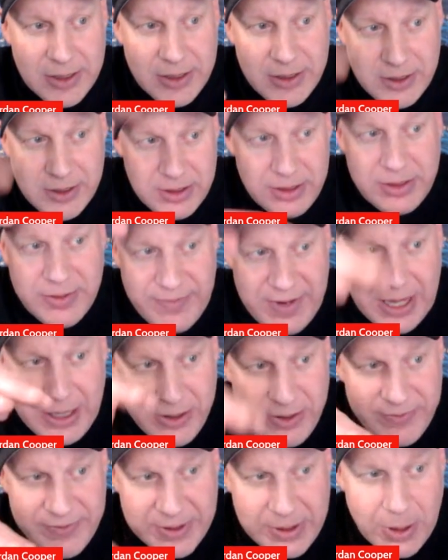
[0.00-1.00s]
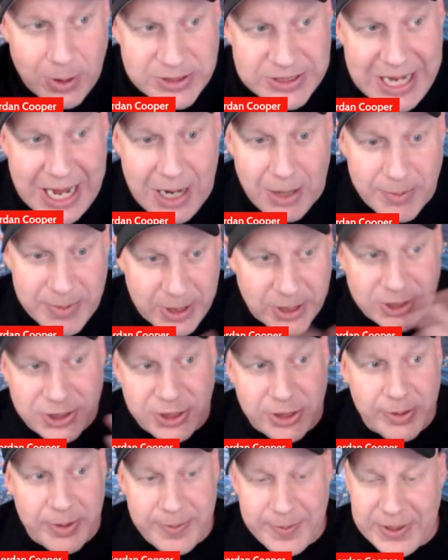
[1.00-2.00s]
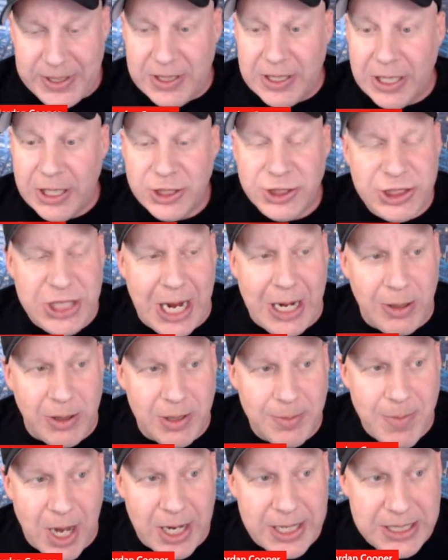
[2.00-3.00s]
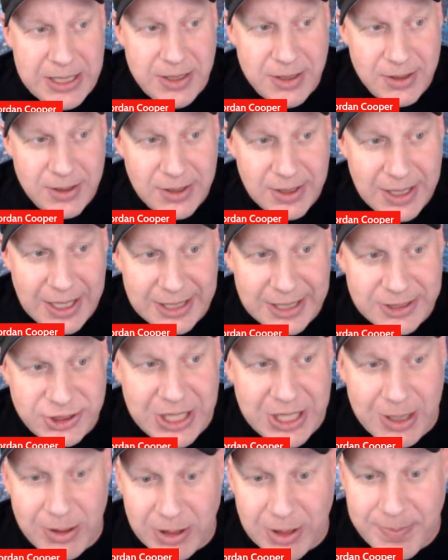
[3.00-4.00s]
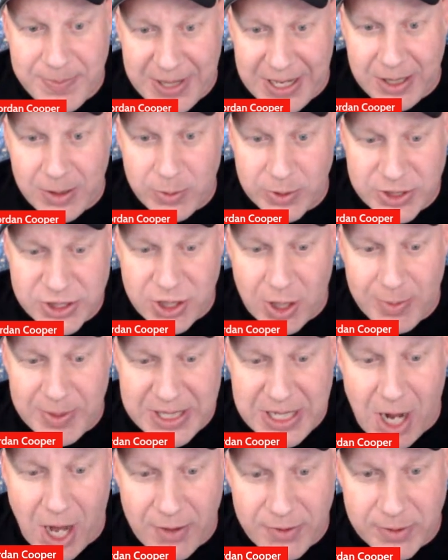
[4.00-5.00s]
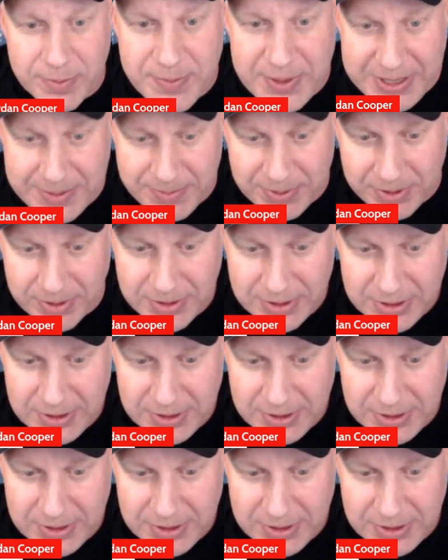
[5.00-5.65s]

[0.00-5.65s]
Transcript: the value of it goes down because you're going to be sharing money and sharing a pick with so many other people.